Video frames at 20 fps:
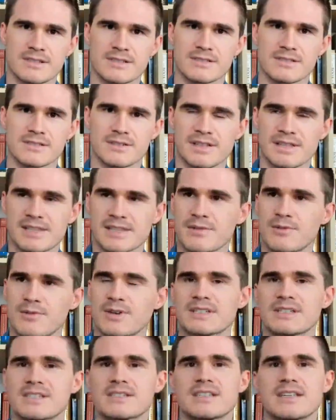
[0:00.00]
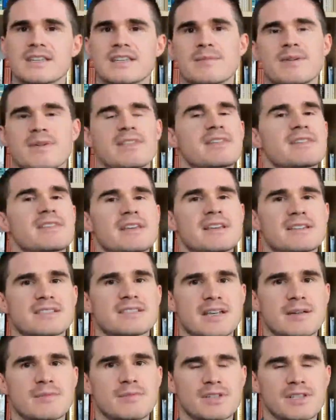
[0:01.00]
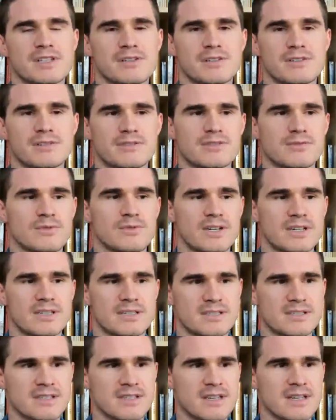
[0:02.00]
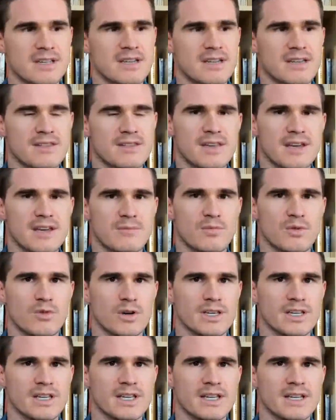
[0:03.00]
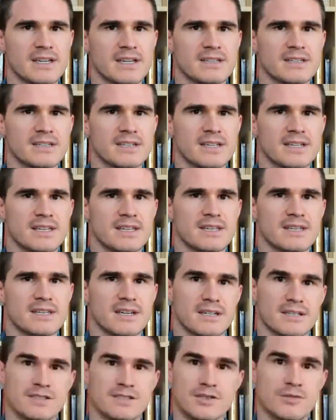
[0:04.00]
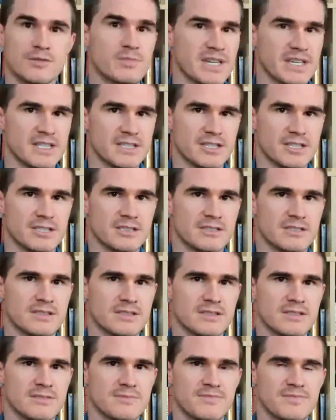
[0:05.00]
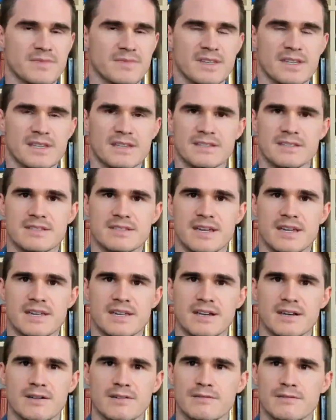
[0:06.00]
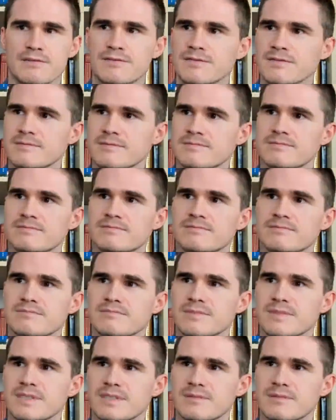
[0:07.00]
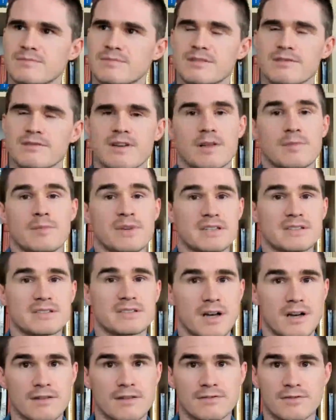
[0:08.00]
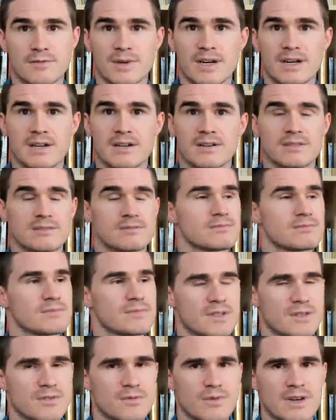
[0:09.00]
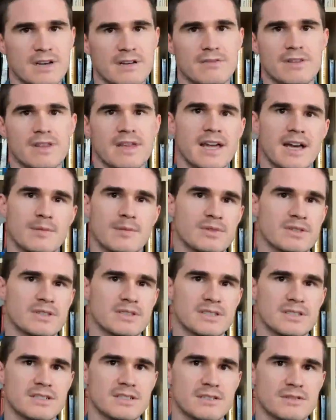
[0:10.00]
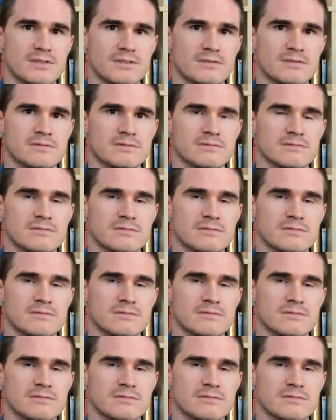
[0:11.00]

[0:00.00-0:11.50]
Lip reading: So they want to see them. I think the example you used was them working in a soup kitchen instead of developing software, whatever they happen to do.